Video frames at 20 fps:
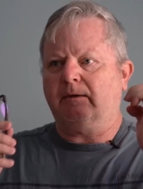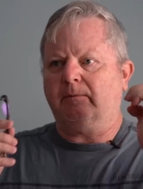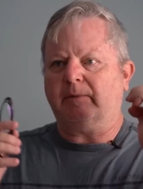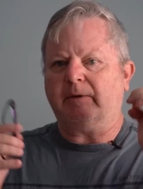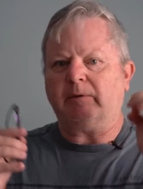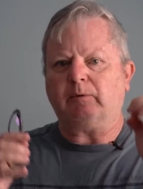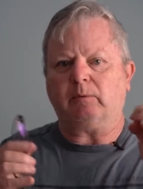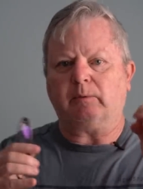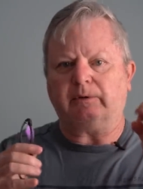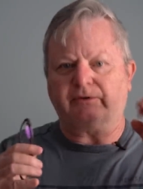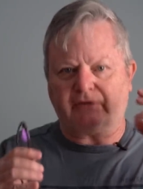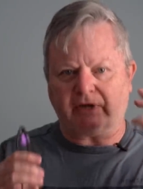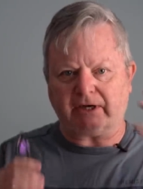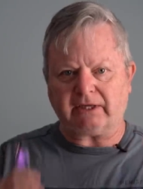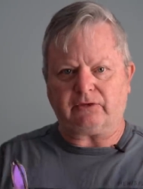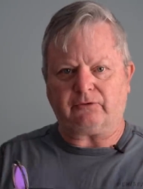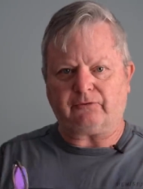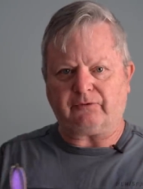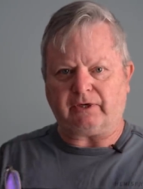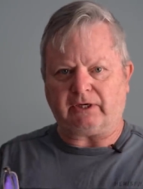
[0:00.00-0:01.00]
People will
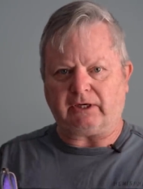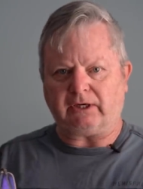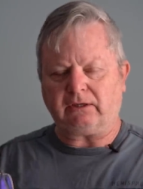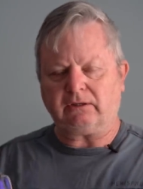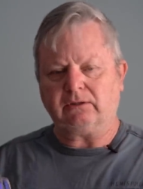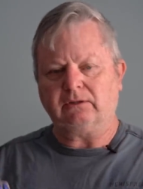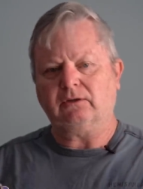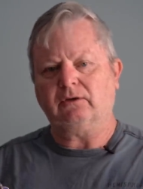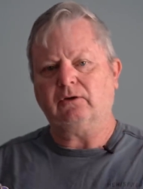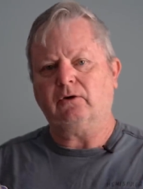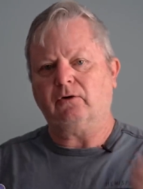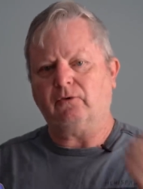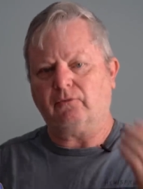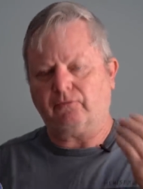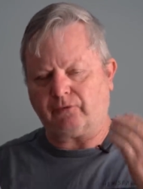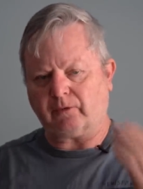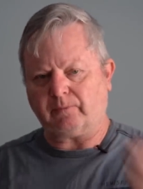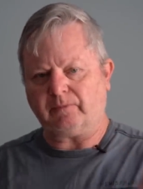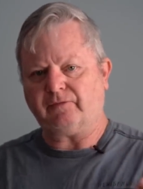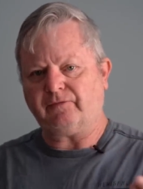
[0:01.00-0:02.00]
take the figure
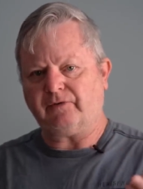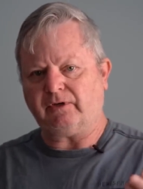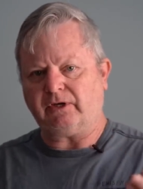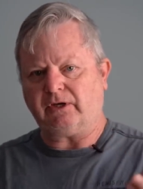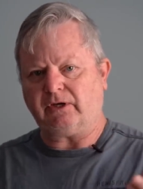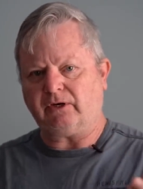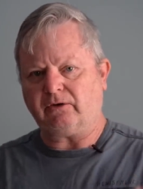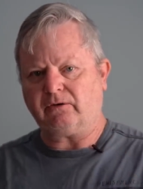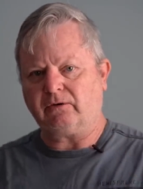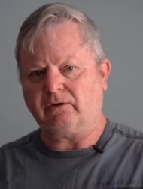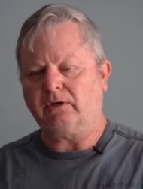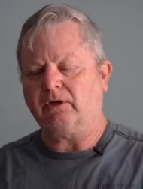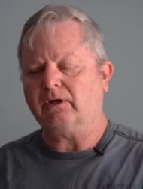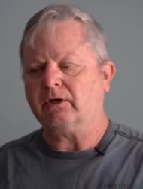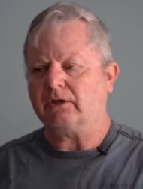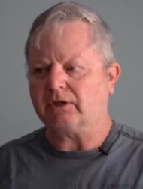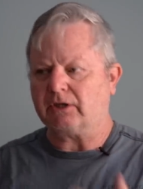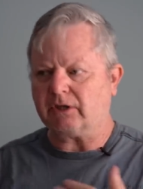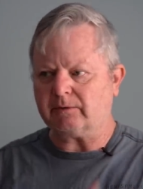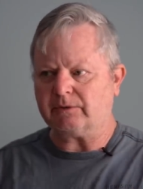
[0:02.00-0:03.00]
from the video,
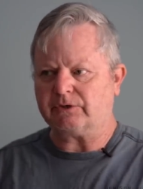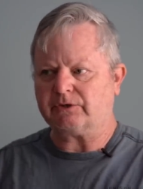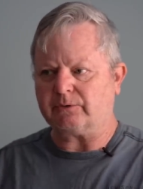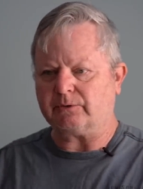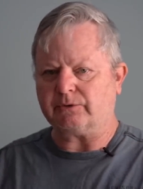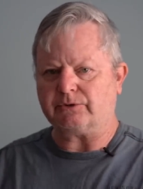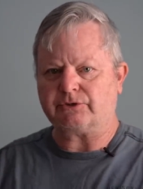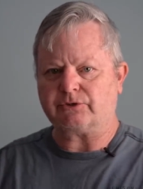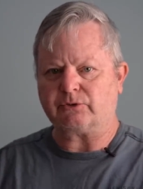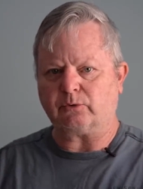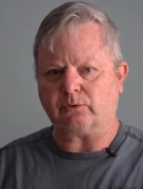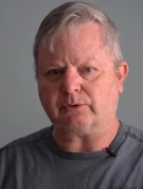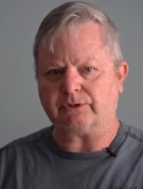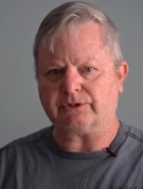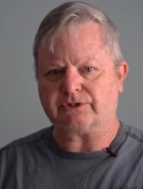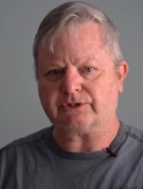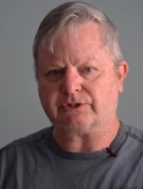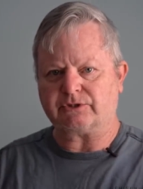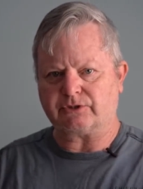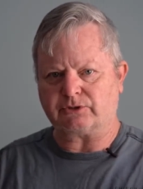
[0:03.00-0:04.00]
go into a
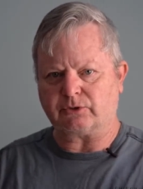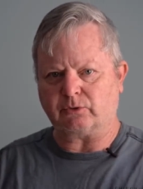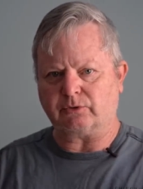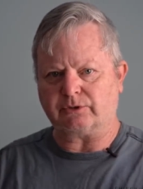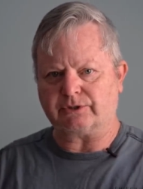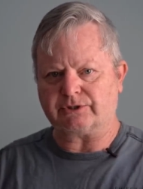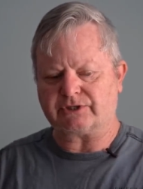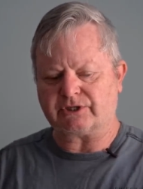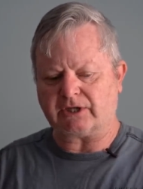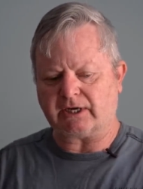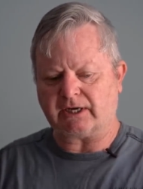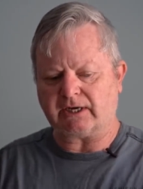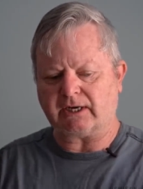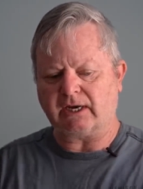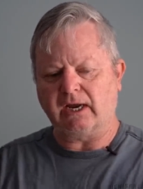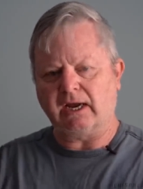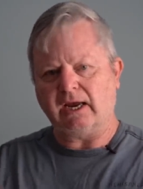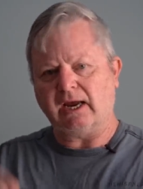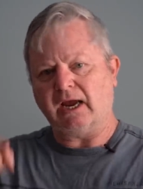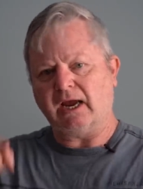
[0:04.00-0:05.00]
store and say,